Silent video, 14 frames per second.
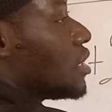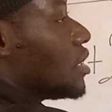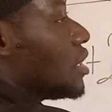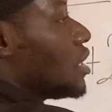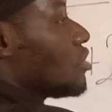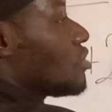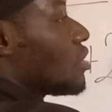a
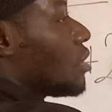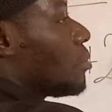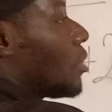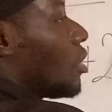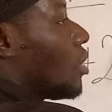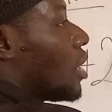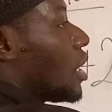to the
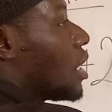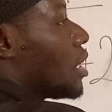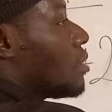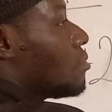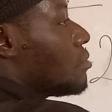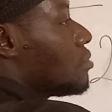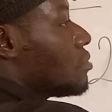power
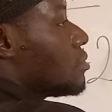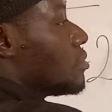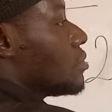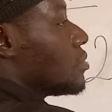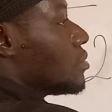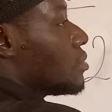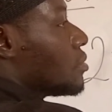m
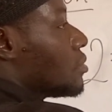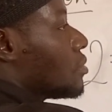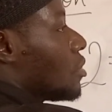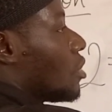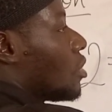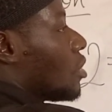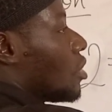
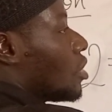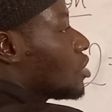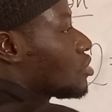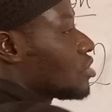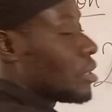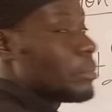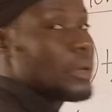or
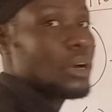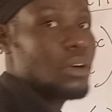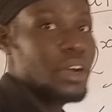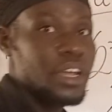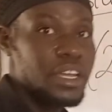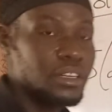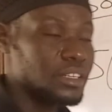to the power
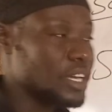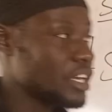n.